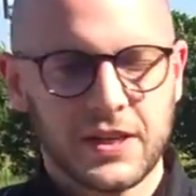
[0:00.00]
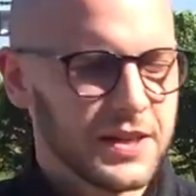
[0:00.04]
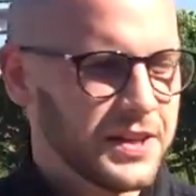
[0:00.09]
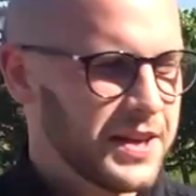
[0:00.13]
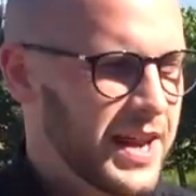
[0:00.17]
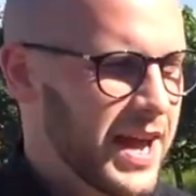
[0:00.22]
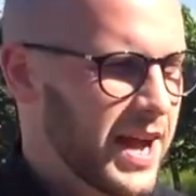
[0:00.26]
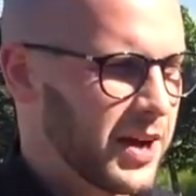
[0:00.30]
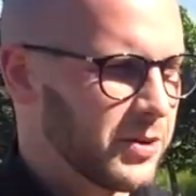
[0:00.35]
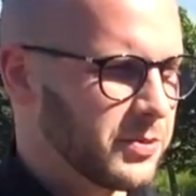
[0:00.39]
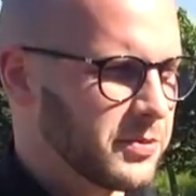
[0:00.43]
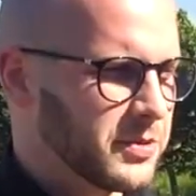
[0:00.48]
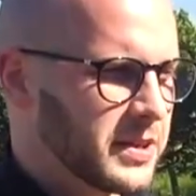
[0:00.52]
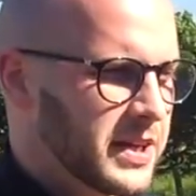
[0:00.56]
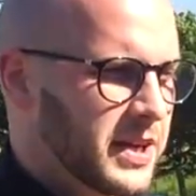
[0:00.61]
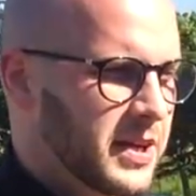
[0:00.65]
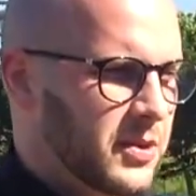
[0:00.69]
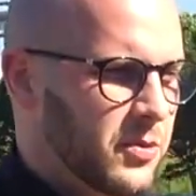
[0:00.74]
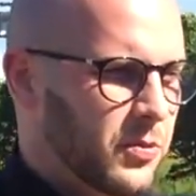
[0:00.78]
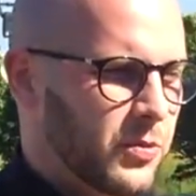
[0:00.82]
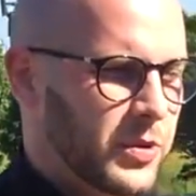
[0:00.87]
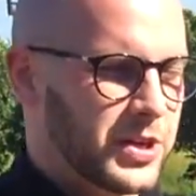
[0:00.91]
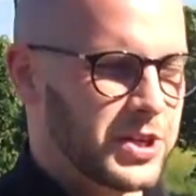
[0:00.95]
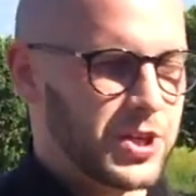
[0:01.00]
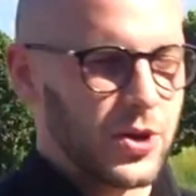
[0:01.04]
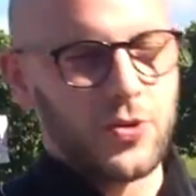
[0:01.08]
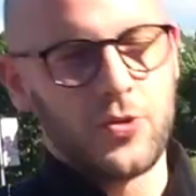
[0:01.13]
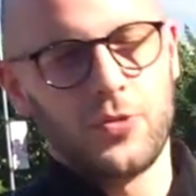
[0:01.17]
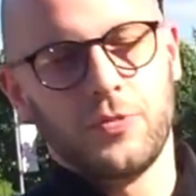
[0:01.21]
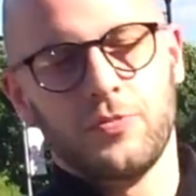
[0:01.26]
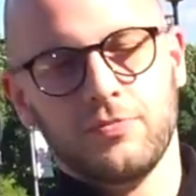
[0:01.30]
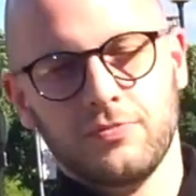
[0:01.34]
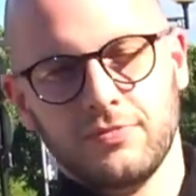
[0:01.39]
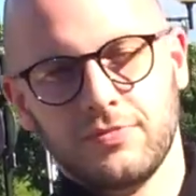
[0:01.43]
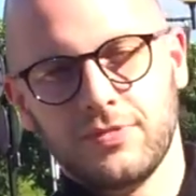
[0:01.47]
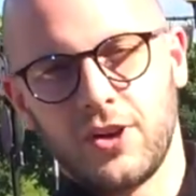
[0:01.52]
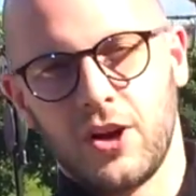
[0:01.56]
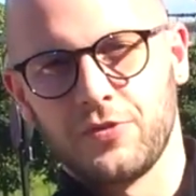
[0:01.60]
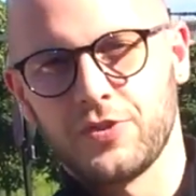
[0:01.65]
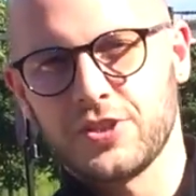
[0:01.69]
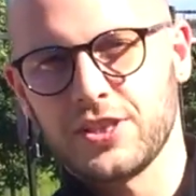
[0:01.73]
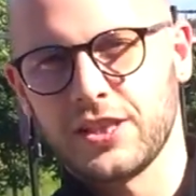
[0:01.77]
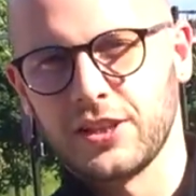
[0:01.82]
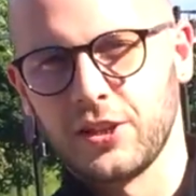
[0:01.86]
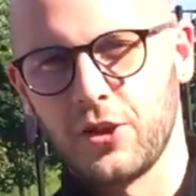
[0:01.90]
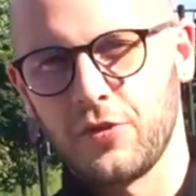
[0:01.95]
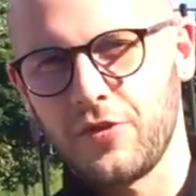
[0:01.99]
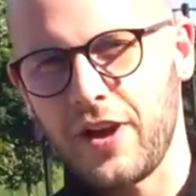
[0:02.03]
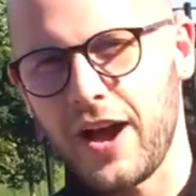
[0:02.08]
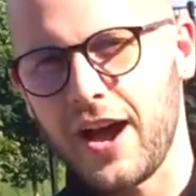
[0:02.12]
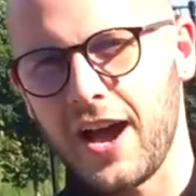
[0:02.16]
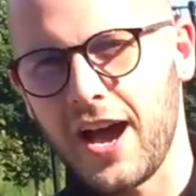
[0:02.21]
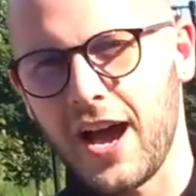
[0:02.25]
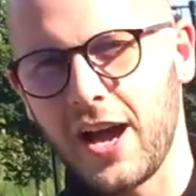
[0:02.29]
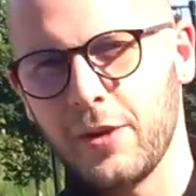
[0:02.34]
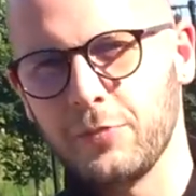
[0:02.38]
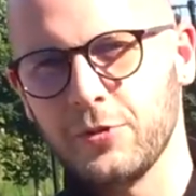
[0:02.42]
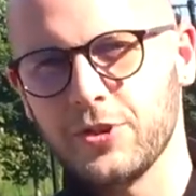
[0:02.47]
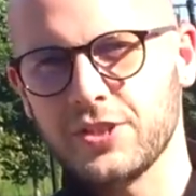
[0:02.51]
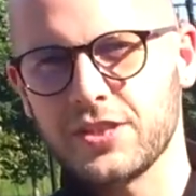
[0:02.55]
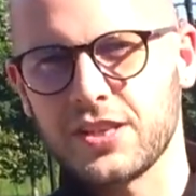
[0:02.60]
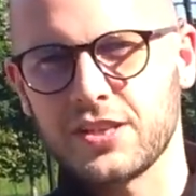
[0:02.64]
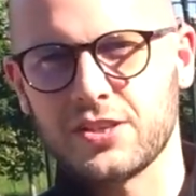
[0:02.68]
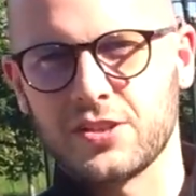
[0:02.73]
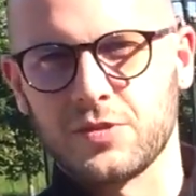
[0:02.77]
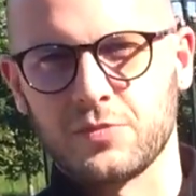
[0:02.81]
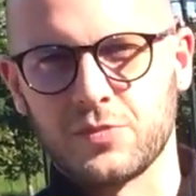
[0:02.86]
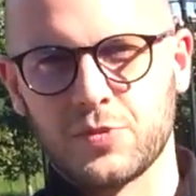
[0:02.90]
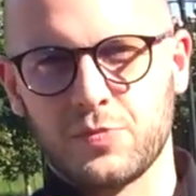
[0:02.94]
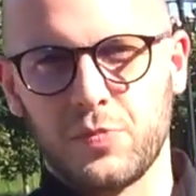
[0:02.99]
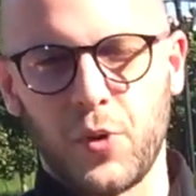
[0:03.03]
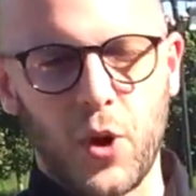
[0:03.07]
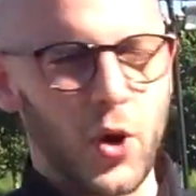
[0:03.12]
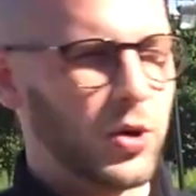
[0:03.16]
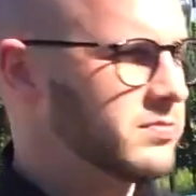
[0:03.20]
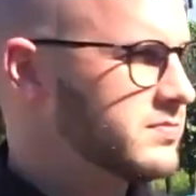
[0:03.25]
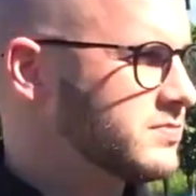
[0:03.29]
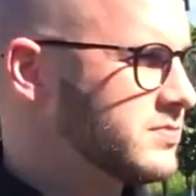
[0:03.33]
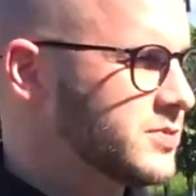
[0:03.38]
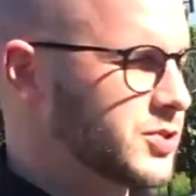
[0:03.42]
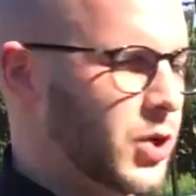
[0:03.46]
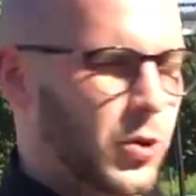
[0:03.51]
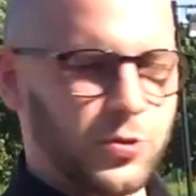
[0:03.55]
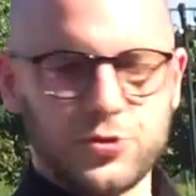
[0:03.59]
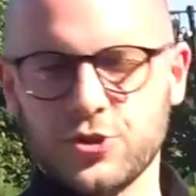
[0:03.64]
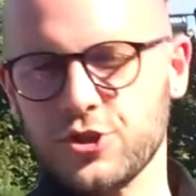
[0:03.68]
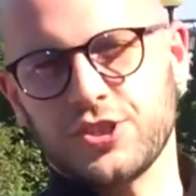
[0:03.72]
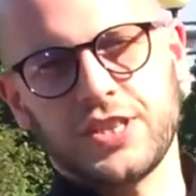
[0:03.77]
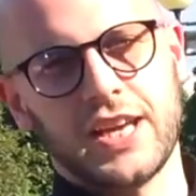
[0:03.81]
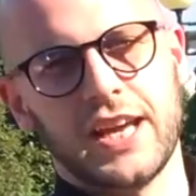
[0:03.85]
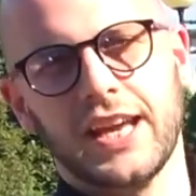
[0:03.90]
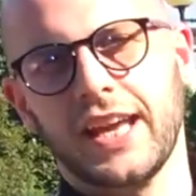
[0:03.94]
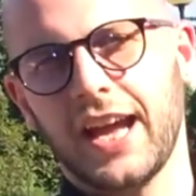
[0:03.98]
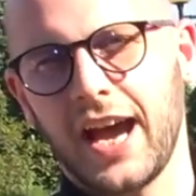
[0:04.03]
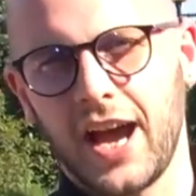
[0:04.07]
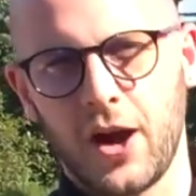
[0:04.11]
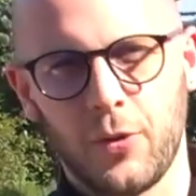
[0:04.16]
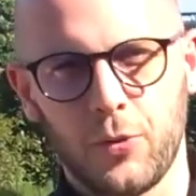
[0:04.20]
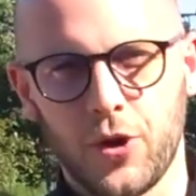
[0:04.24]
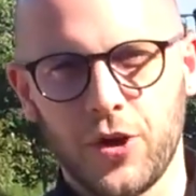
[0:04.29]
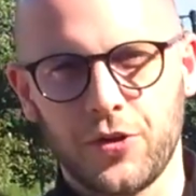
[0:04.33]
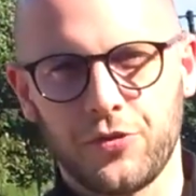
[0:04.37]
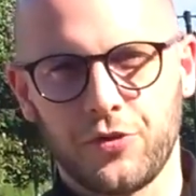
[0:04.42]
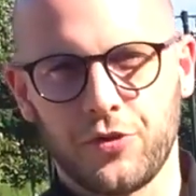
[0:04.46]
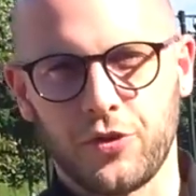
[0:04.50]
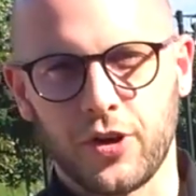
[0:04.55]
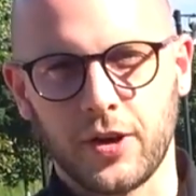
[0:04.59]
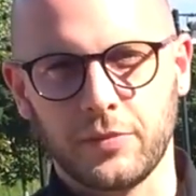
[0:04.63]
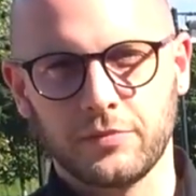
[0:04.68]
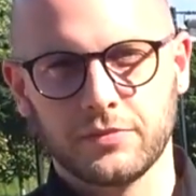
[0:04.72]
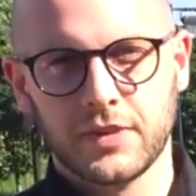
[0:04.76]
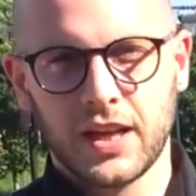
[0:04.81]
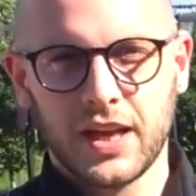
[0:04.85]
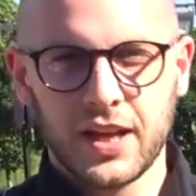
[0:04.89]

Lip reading: Now, we do obviously love our hybrid systems, but don't just take our word for it.